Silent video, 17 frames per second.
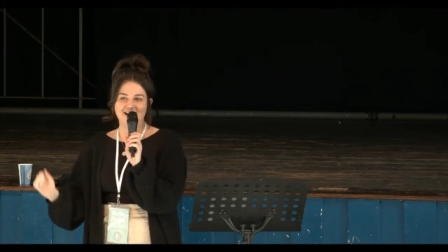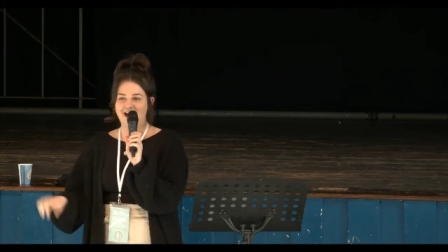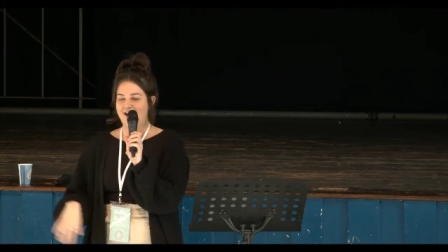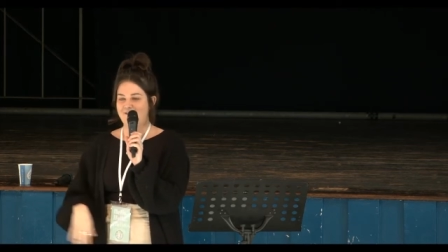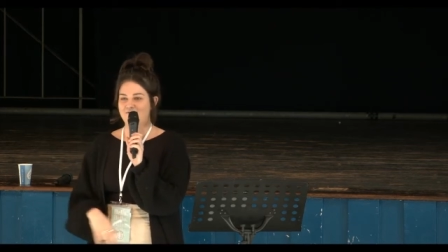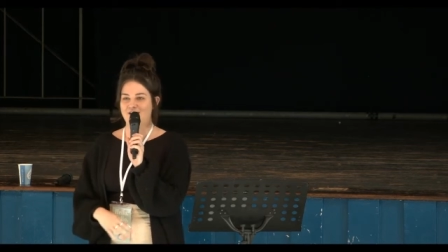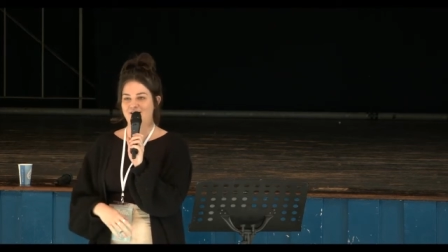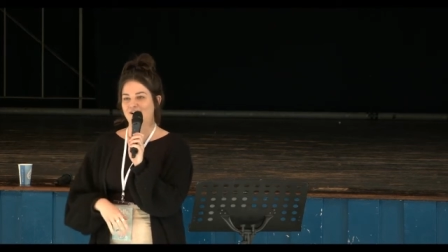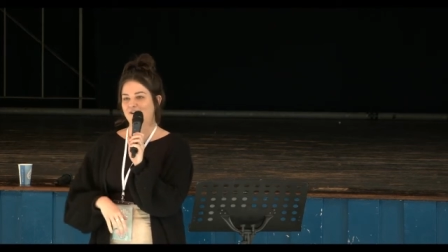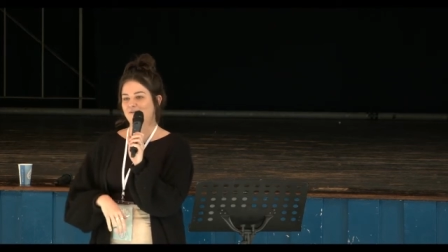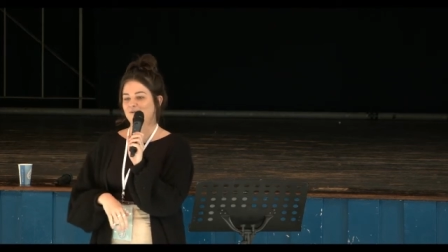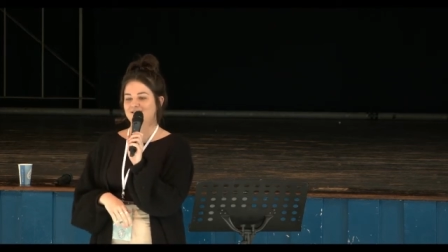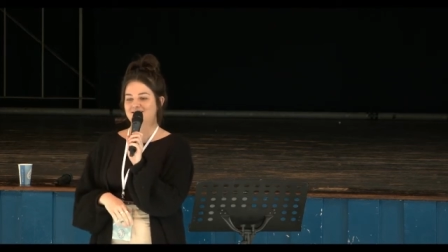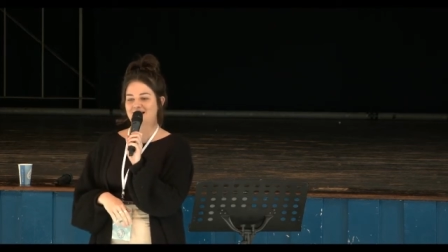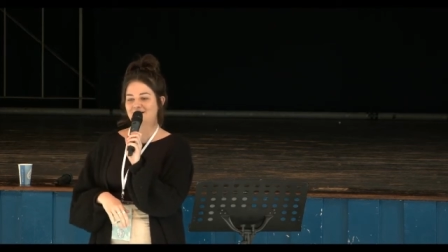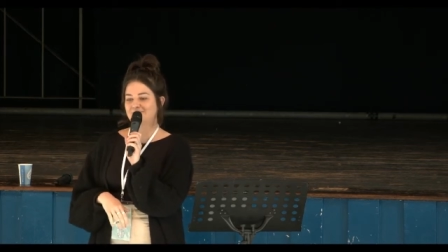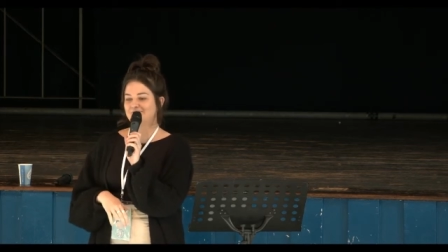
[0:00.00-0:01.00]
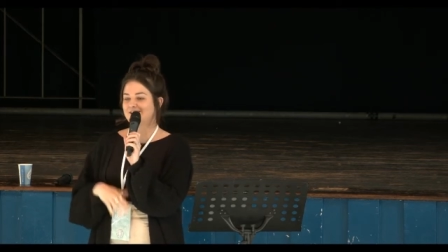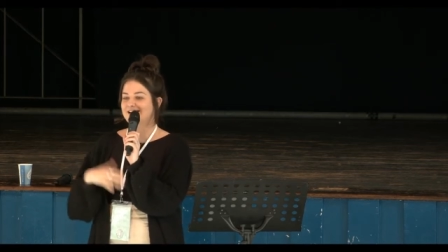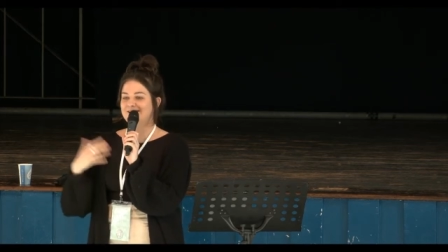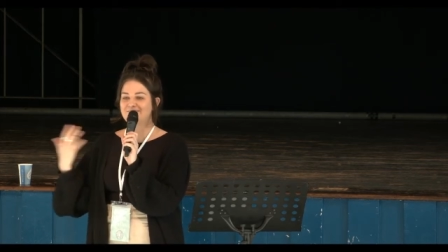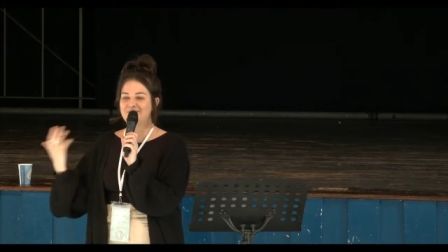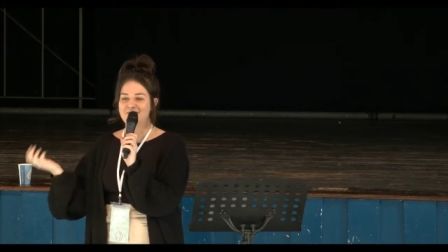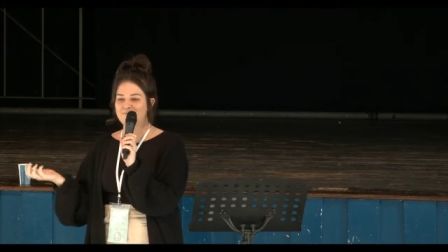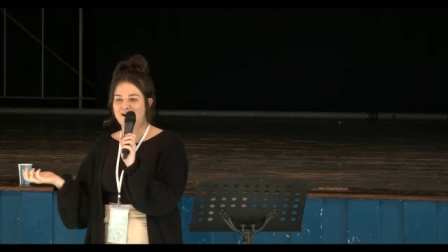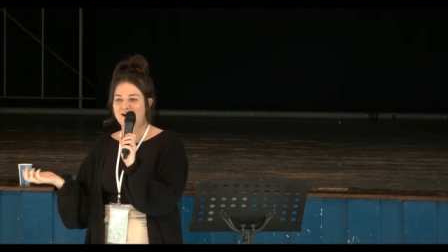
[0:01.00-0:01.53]
and then I was like reading
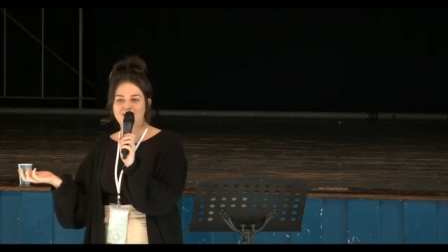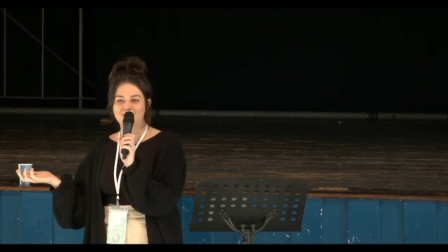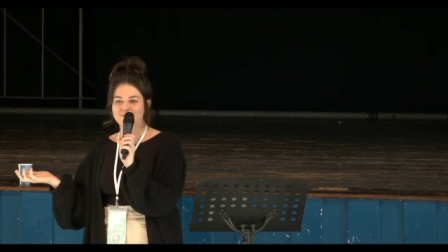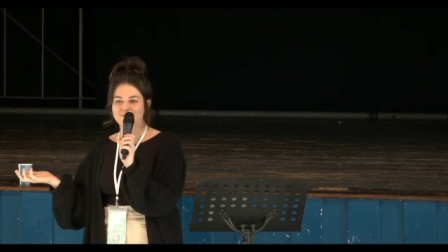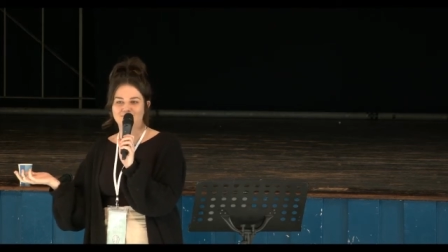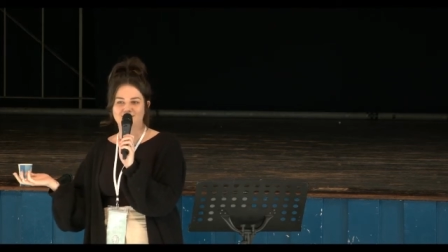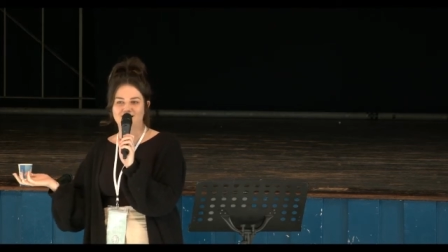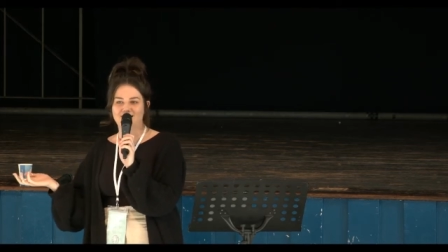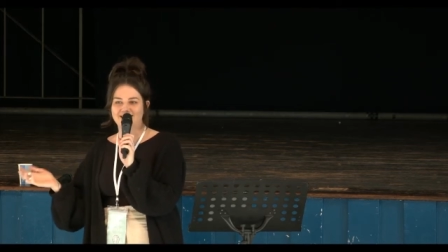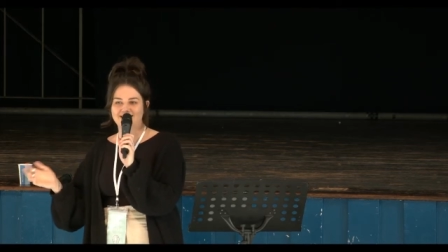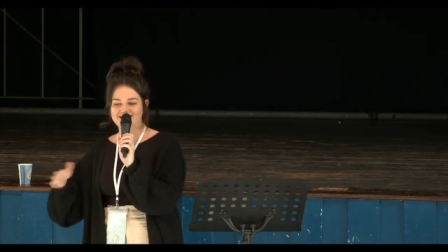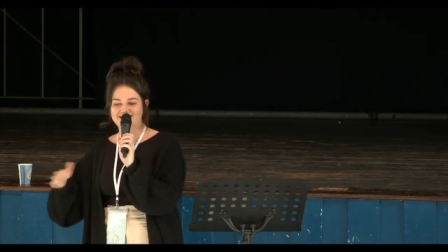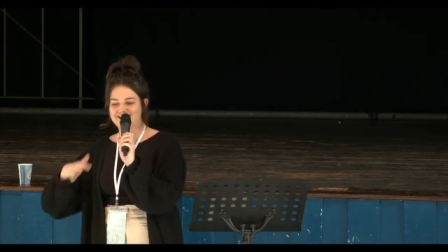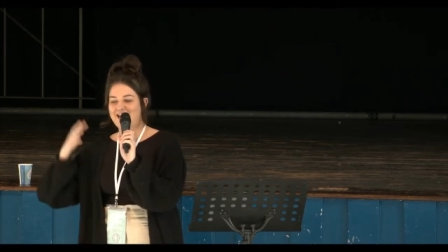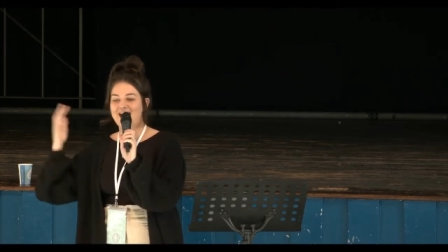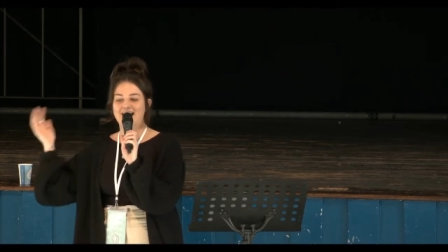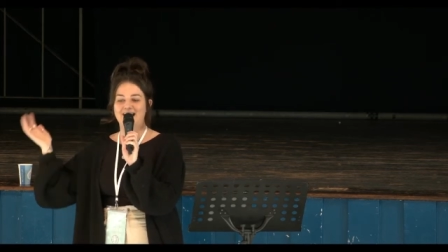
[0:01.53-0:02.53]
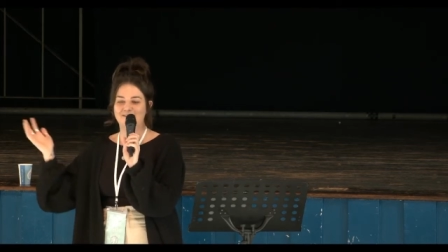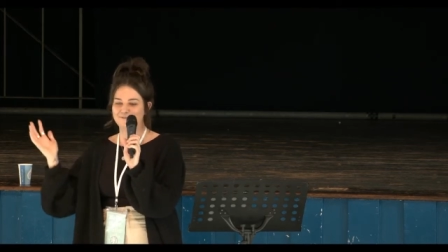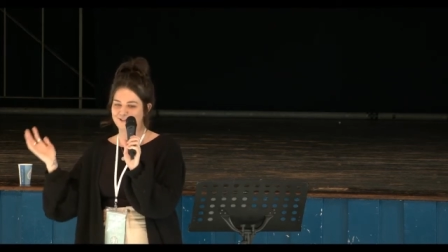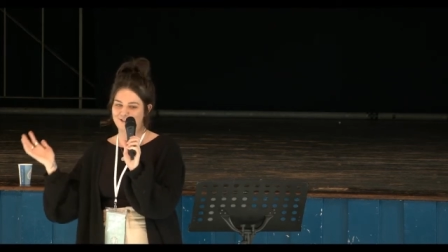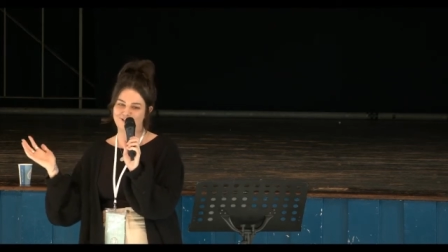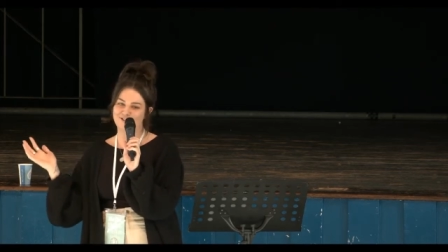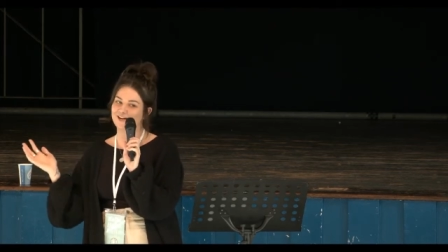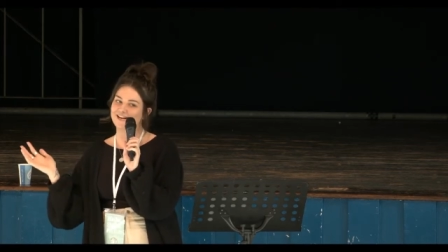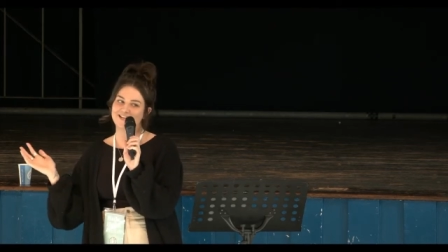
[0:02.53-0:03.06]
my Bible for like ten hours straight a